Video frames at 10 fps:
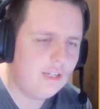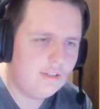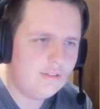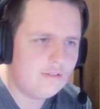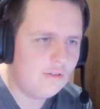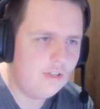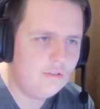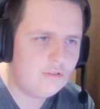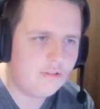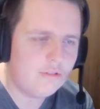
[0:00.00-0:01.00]
so I
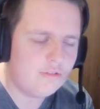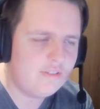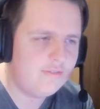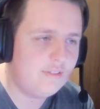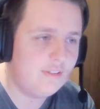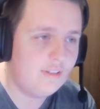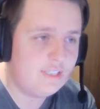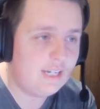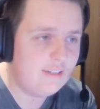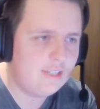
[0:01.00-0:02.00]
used to have the
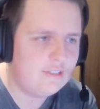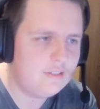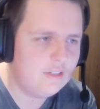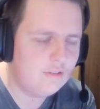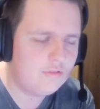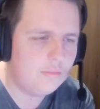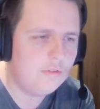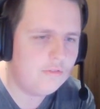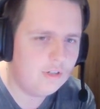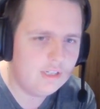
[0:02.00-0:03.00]
tag there saying it was family
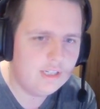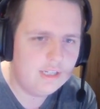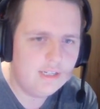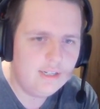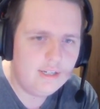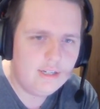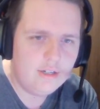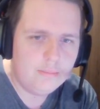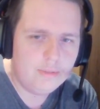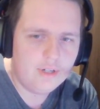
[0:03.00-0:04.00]
friendly.
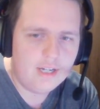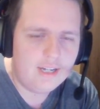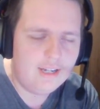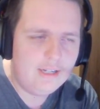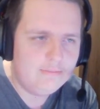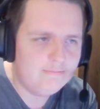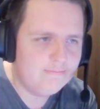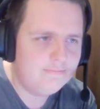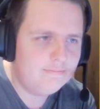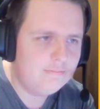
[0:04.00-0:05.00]
But
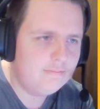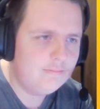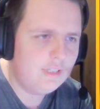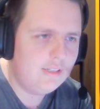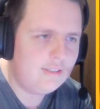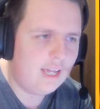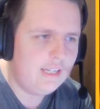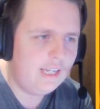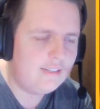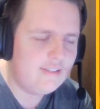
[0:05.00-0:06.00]
then
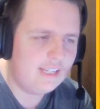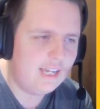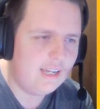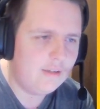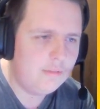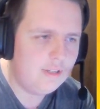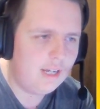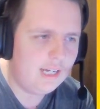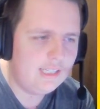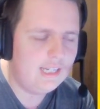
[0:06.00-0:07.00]
Yeti came,
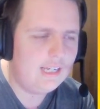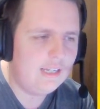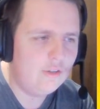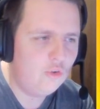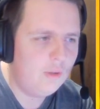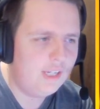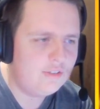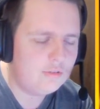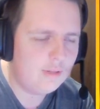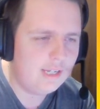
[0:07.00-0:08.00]
and Yeti always
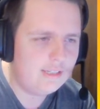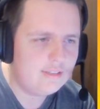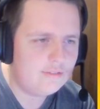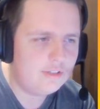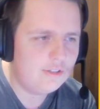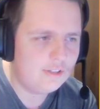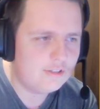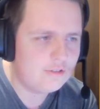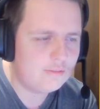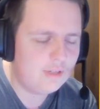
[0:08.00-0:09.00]
swears. Every
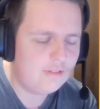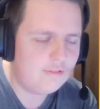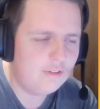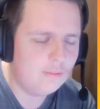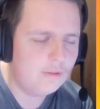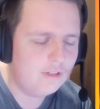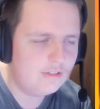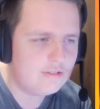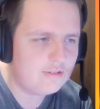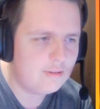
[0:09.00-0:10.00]
other word
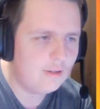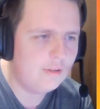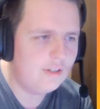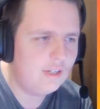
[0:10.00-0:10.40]
is a swear word.